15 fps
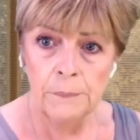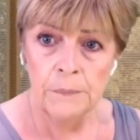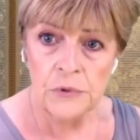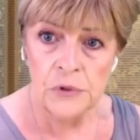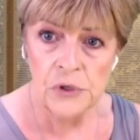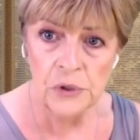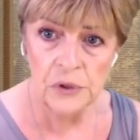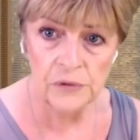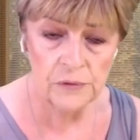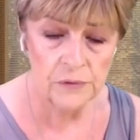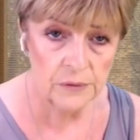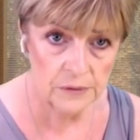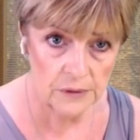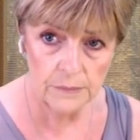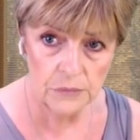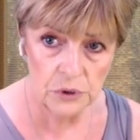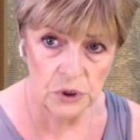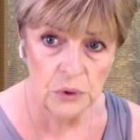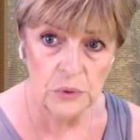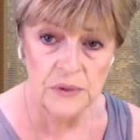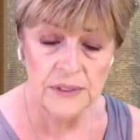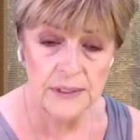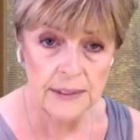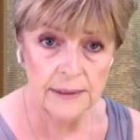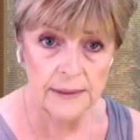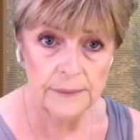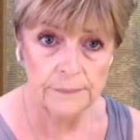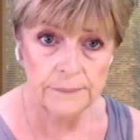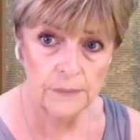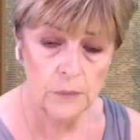Two different shoes there.
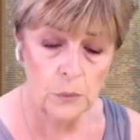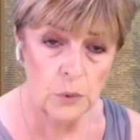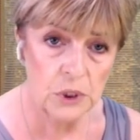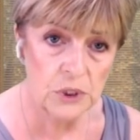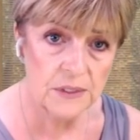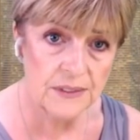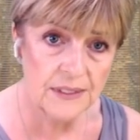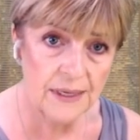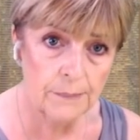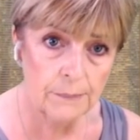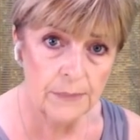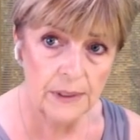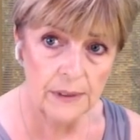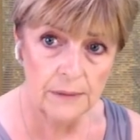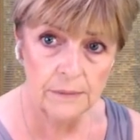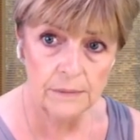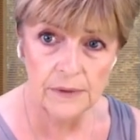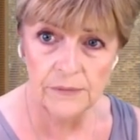What does that mean?